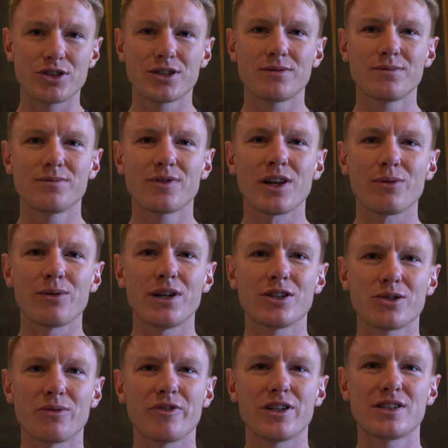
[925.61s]
I think we need
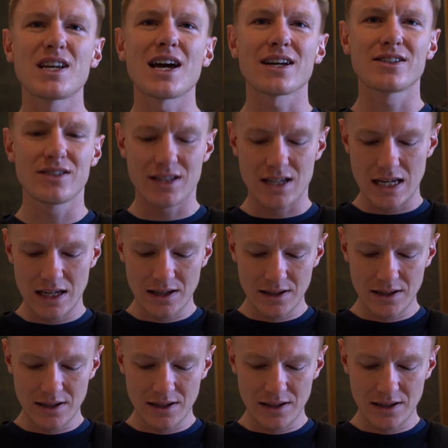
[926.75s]
something Texasy.